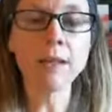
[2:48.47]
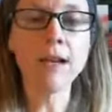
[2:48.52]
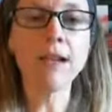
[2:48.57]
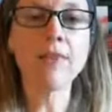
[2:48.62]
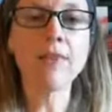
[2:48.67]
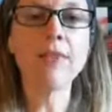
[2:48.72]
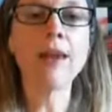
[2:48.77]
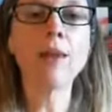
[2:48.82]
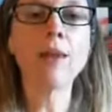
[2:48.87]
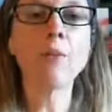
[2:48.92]

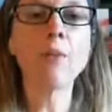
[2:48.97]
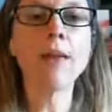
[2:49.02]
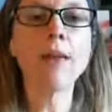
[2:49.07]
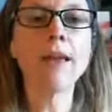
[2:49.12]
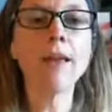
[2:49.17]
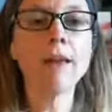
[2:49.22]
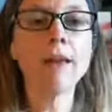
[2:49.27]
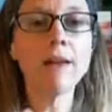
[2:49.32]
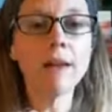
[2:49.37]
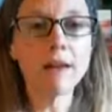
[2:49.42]
that
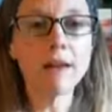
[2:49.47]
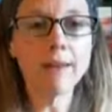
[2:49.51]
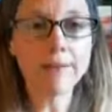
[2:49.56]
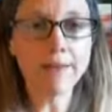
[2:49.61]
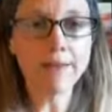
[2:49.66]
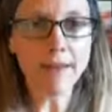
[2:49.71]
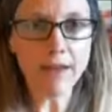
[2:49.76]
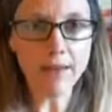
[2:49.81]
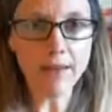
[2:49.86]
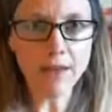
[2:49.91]
we
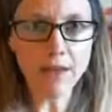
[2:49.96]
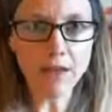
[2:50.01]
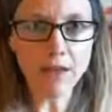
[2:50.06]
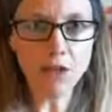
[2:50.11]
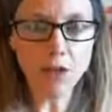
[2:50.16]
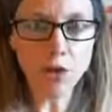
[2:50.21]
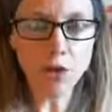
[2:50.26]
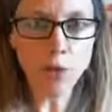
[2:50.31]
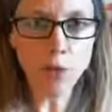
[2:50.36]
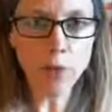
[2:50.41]
settle into
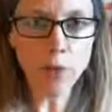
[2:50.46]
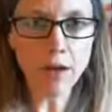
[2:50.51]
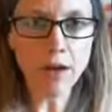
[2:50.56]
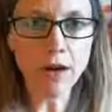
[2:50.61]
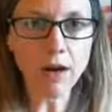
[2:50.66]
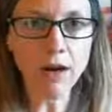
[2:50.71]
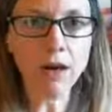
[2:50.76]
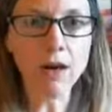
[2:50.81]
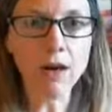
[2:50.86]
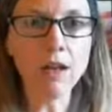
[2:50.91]
who we
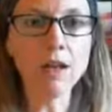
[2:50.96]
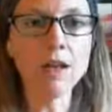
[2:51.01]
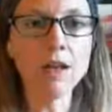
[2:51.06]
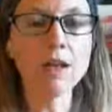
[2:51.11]
are,